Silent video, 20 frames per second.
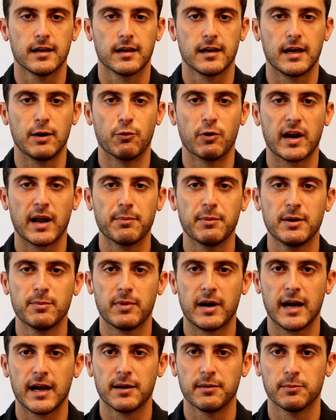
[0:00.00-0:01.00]
And what I mean
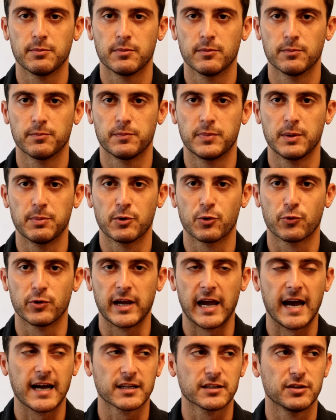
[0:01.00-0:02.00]
by people
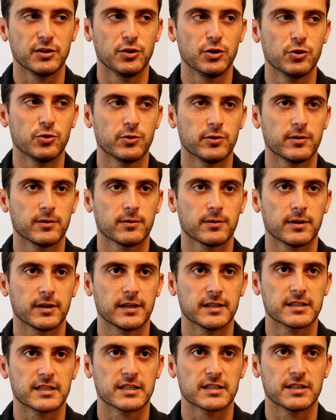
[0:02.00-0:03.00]
react to you,
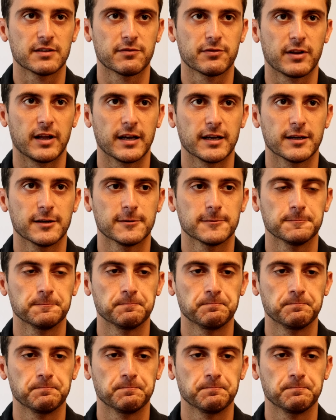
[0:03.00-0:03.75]
it's as if like